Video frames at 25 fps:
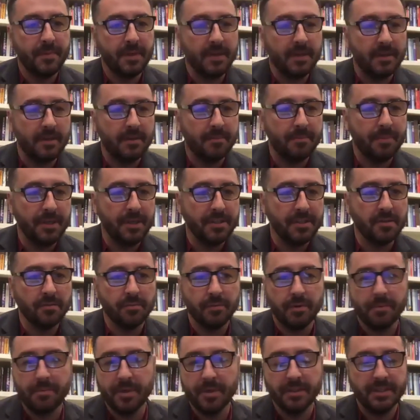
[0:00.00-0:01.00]
pieces
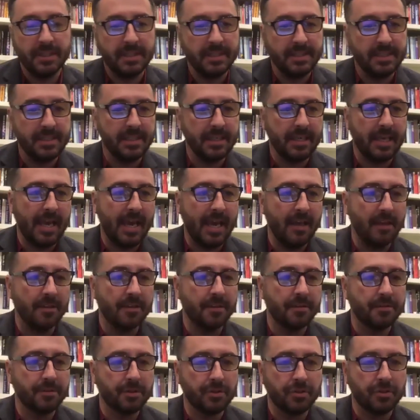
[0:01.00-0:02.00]
we built into the
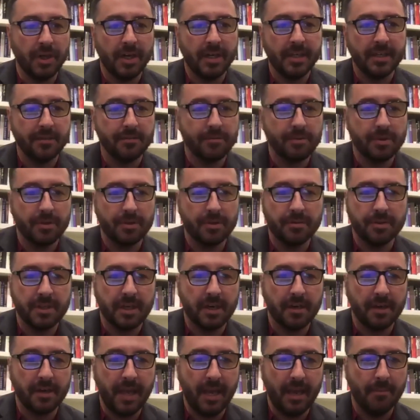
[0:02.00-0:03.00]
calendar was trying to reduce our
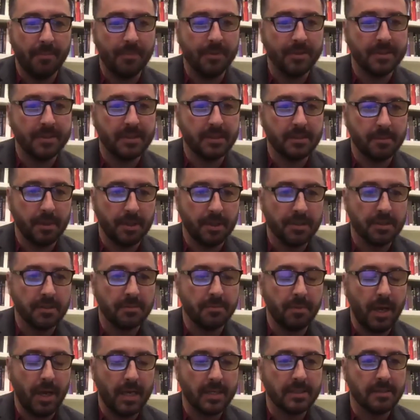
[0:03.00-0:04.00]
campus as much as
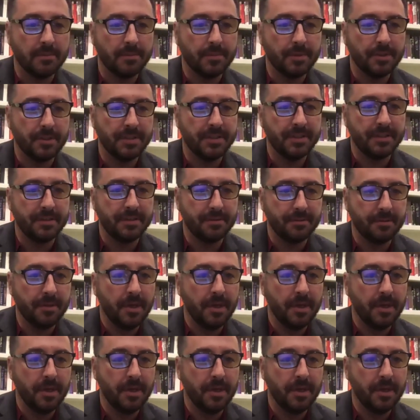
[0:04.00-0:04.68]
possible to